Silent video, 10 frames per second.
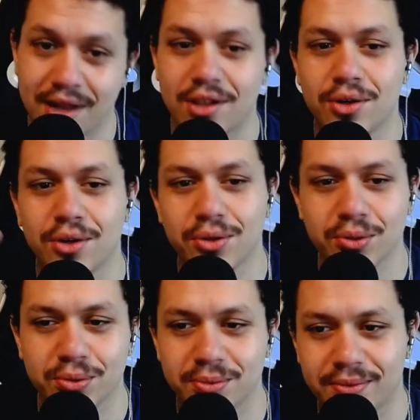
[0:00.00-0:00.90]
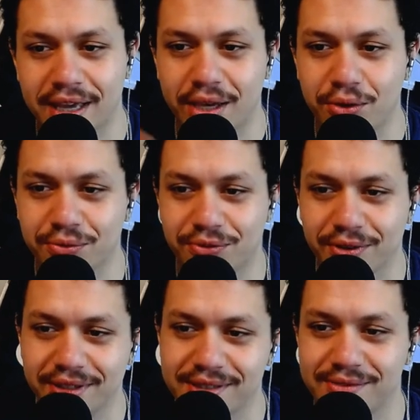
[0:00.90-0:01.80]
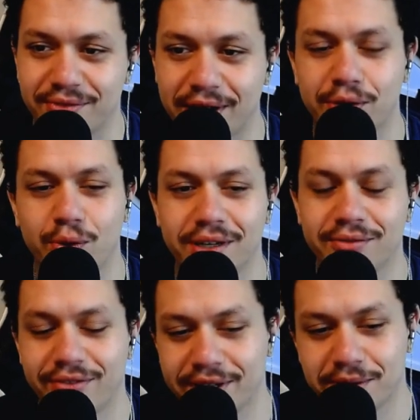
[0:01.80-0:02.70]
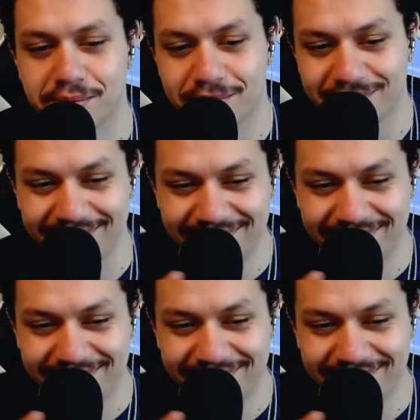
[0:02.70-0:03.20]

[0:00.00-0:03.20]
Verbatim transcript: Hello. Thank you for this very weird film.